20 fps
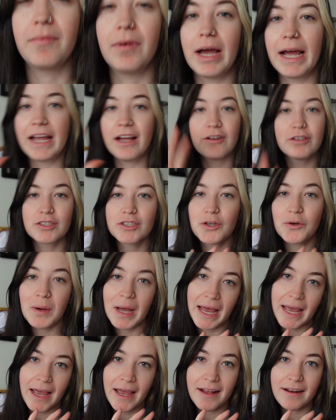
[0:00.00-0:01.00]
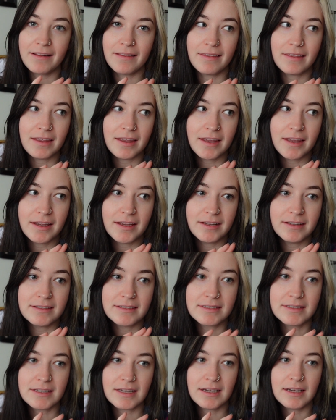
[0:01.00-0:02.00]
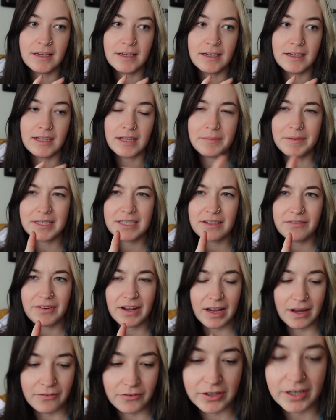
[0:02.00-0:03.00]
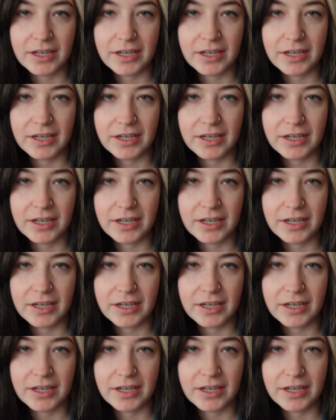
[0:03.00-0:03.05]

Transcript: I also had these, let me see if I have one